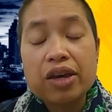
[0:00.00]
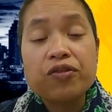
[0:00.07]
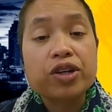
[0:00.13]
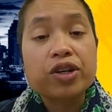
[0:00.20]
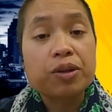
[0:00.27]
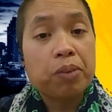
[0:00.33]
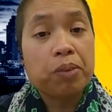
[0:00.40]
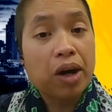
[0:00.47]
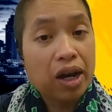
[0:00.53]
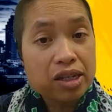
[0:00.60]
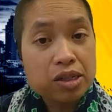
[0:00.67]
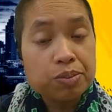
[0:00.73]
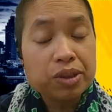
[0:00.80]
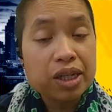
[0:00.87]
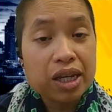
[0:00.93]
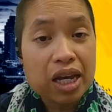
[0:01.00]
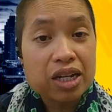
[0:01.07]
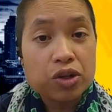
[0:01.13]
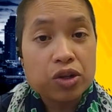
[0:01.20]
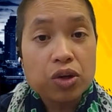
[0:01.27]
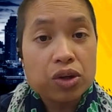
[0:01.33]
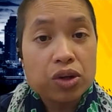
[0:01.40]
If you could possibly get
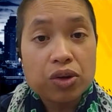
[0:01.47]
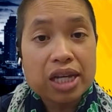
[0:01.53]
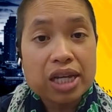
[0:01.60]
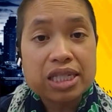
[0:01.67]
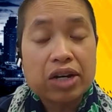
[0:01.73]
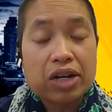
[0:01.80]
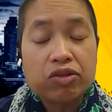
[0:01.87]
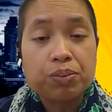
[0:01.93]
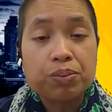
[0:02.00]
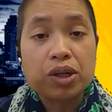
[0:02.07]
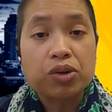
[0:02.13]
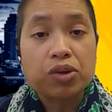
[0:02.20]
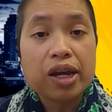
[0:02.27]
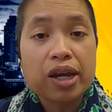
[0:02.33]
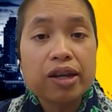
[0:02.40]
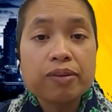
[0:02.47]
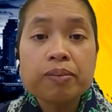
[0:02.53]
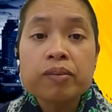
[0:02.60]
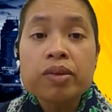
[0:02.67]
it notarized, that would be great.